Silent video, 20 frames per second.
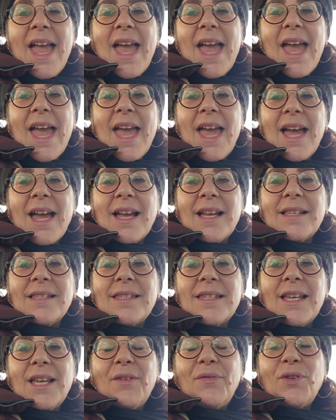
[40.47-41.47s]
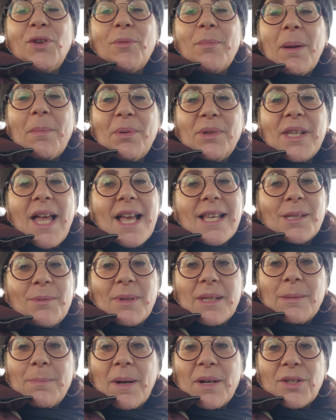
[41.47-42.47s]
and if you remember last
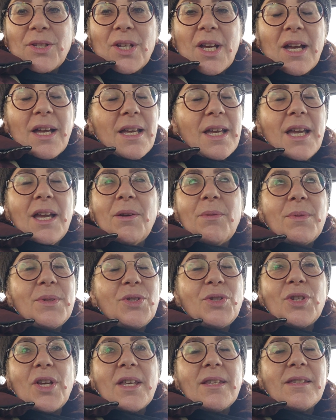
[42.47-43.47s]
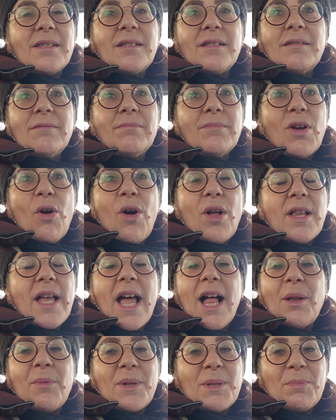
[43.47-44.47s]
week's parsha, it was just all
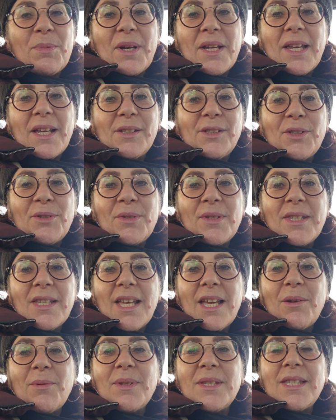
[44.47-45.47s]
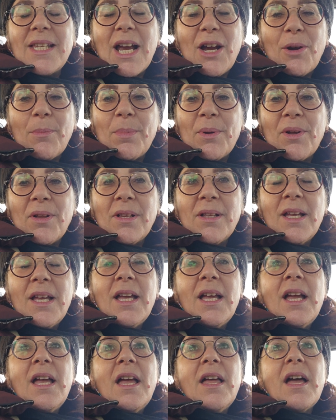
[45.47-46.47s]
hell was breaking loose. It was terrible,
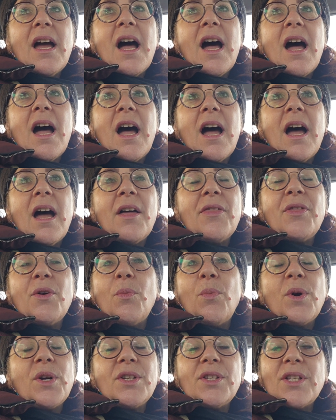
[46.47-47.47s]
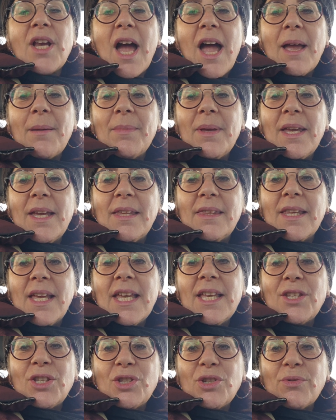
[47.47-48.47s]
the worst time in the
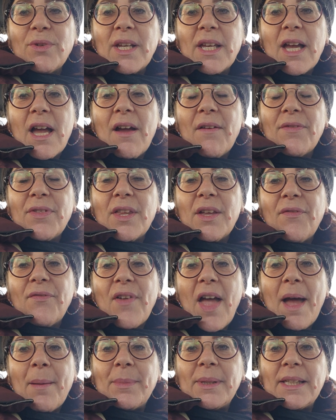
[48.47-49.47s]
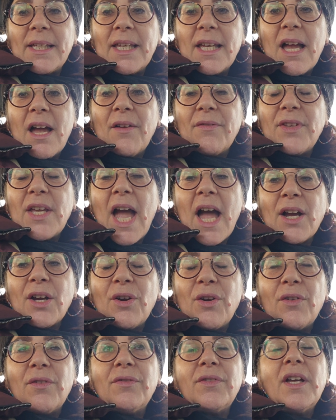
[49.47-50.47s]
history of the family of
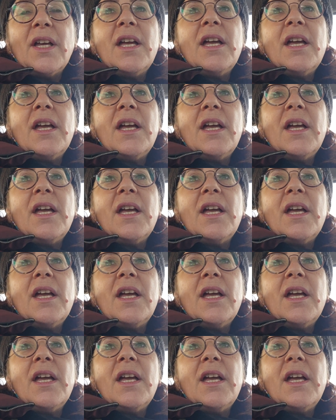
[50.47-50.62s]
Yaakov,